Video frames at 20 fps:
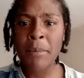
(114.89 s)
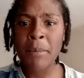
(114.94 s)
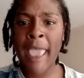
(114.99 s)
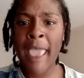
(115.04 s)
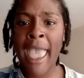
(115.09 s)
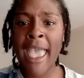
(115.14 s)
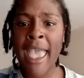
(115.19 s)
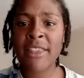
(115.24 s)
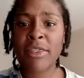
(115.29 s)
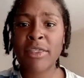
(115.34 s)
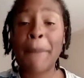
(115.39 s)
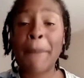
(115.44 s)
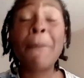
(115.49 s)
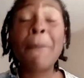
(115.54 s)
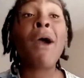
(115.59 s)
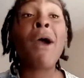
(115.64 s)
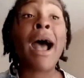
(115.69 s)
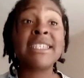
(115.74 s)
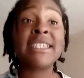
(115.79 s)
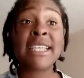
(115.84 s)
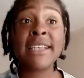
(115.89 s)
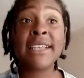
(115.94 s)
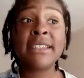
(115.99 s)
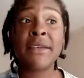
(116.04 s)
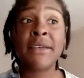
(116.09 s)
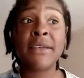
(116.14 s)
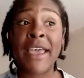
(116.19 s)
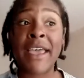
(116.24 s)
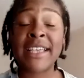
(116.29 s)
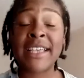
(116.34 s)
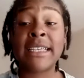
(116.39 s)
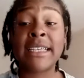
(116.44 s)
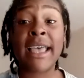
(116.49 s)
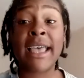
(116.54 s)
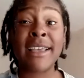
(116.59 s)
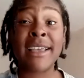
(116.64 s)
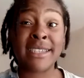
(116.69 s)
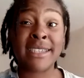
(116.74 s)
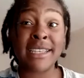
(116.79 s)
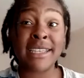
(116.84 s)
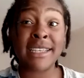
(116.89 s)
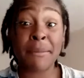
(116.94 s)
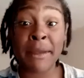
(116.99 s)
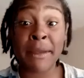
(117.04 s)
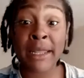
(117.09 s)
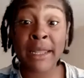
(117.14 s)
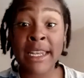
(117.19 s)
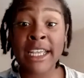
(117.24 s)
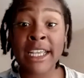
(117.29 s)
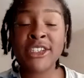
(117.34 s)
And the process of access- accessibility